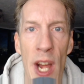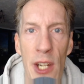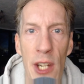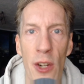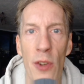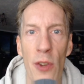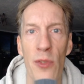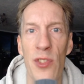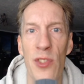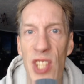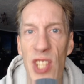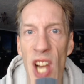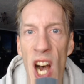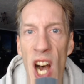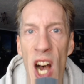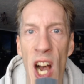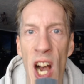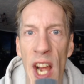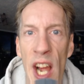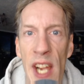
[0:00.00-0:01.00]
your own
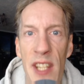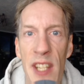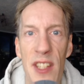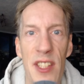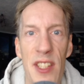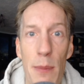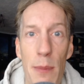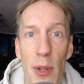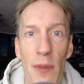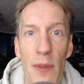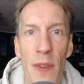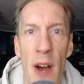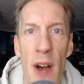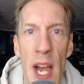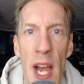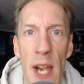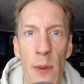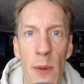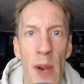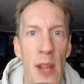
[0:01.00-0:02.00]
sky to
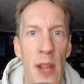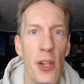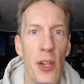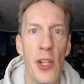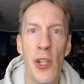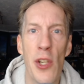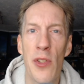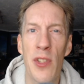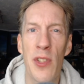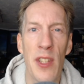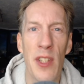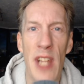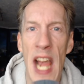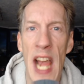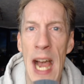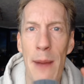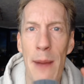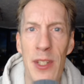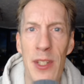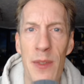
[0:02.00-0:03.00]
simplify it rather than using the
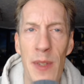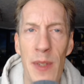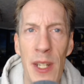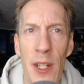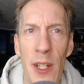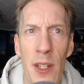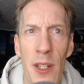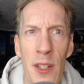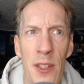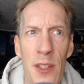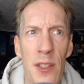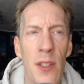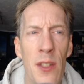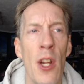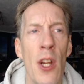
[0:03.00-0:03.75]
atmospheres.